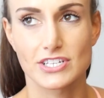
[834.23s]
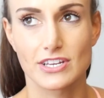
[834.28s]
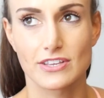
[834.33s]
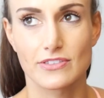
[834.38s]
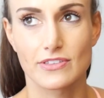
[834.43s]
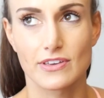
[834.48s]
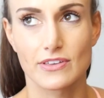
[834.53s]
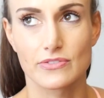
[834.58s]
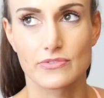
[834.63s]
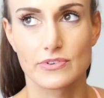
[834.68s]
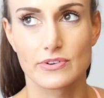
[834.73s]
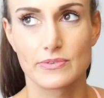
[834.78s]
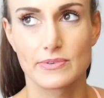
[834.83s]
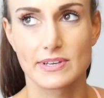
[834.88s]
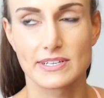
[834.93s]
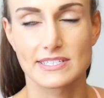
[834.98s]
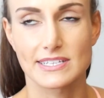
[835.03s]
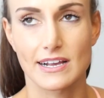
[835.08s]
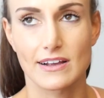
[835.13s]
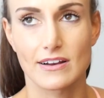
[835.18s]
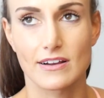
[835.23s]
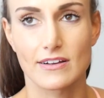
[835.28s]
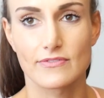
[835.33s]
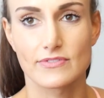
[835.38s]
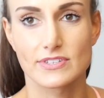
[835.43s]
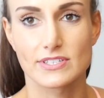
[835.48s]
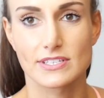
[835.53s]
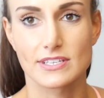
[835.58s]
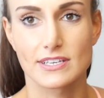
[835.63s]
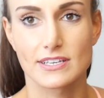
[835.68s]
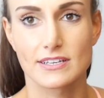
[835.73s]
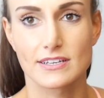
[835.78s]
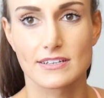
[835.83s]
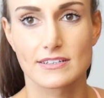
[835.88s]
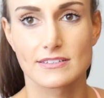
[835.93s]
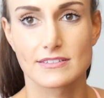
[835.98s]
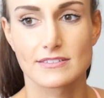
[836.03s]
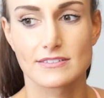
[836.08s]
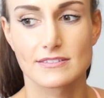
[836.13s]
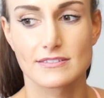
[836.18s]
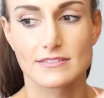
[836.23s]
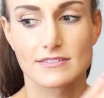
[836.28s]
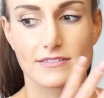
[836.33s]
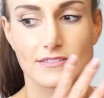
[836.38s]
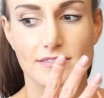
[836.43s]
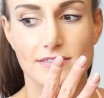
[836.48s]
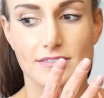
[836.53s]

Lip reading: anything 3 weeks out, obviously, because